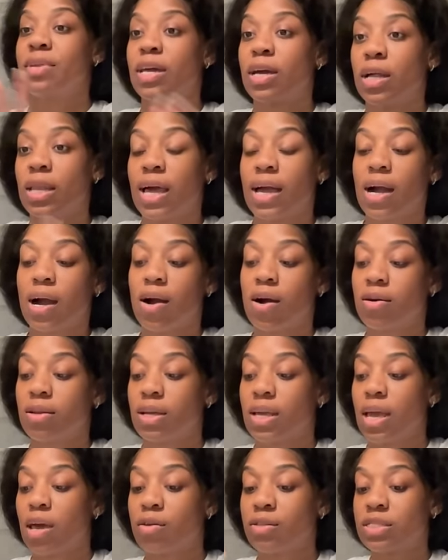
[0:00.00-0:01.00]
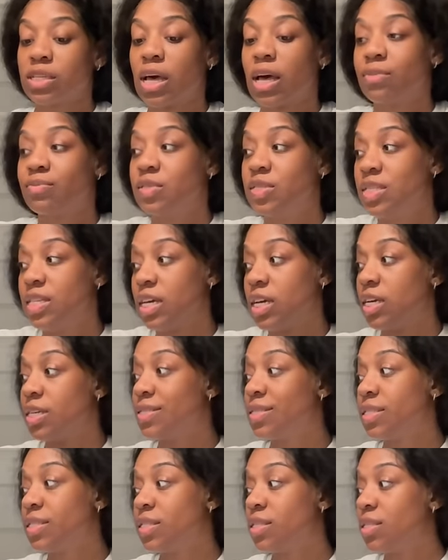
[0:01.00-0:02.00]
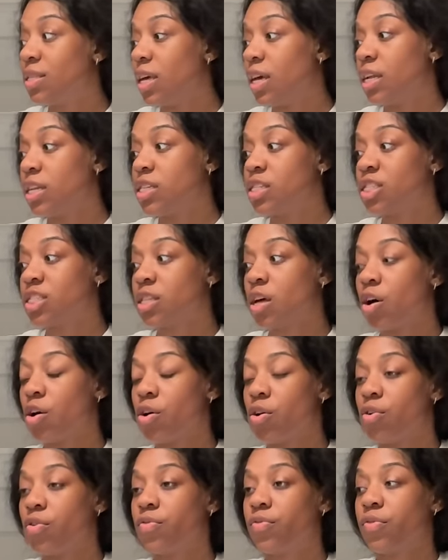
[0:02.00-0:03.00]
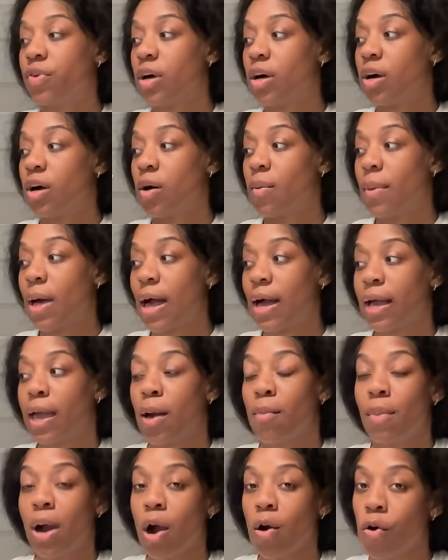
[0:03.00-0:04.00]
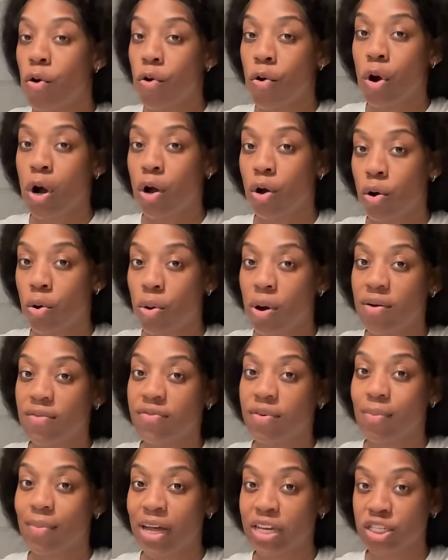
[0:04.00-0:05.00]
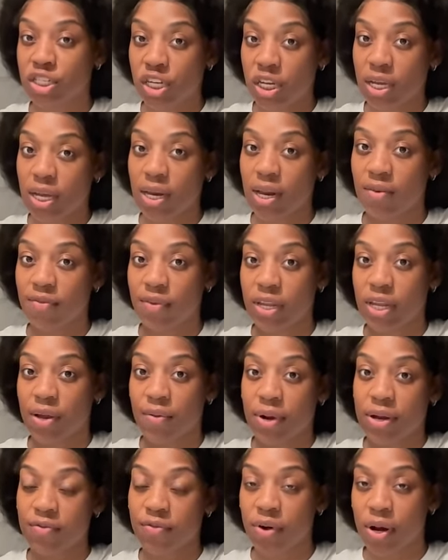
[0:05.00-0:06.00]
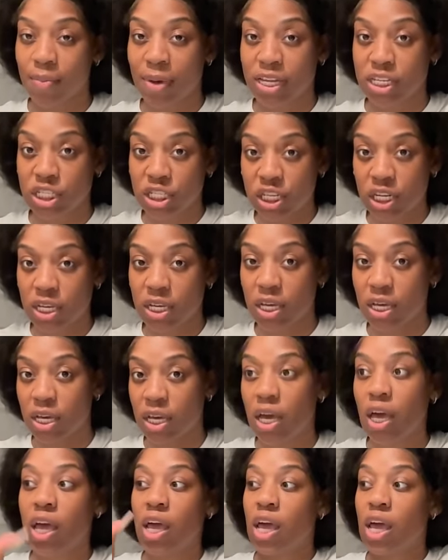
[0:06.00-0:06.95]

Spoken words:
down like all the countertops, this in the stove. I got my oil going for my chicken. I'm gonna get ready to fry my chicken.